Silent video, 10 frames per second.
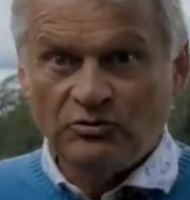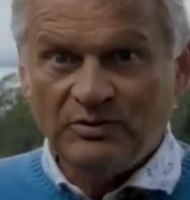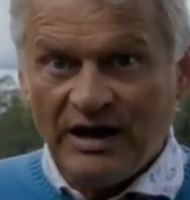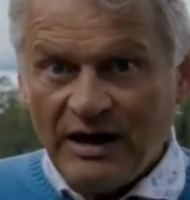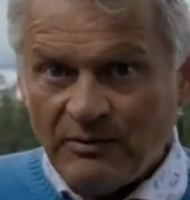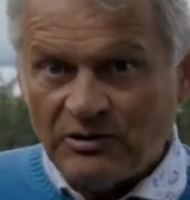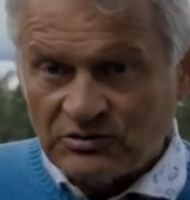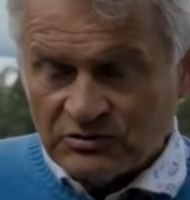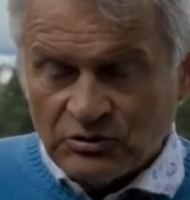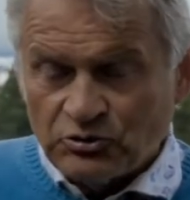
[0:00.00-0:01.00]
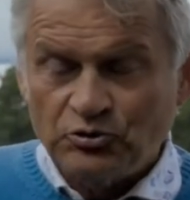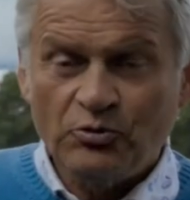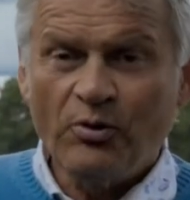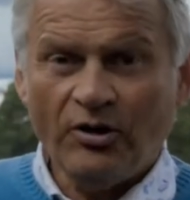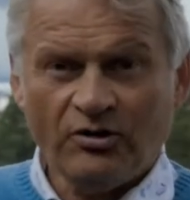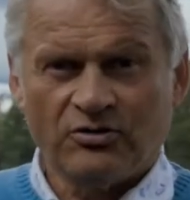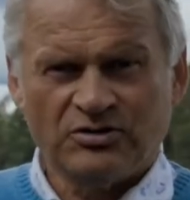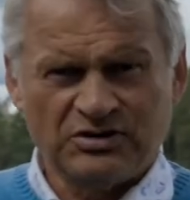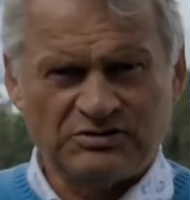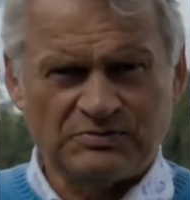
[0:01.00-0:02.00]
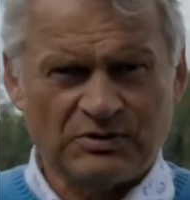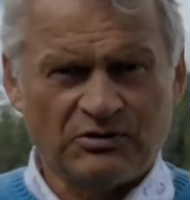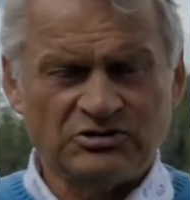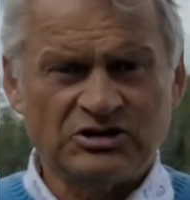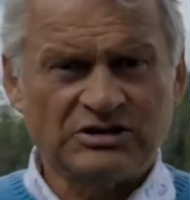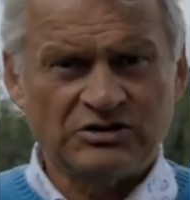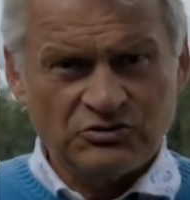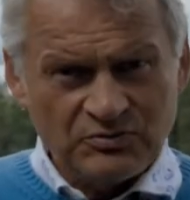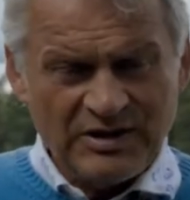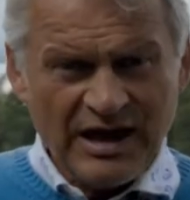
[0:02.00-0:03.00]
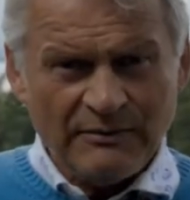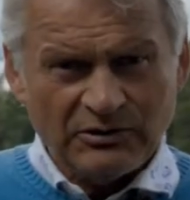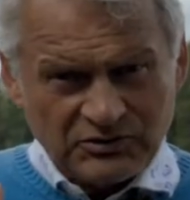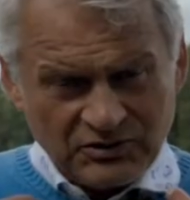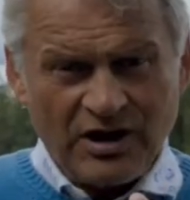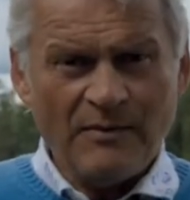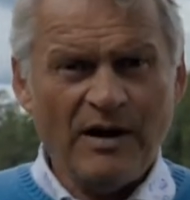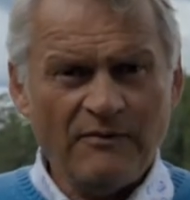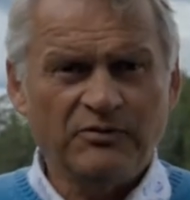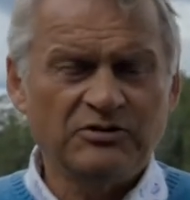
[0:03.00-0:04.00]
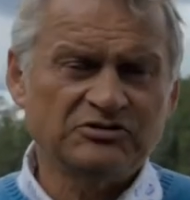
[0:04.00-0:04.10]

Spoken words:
be able to work on this project, to be able to come up with the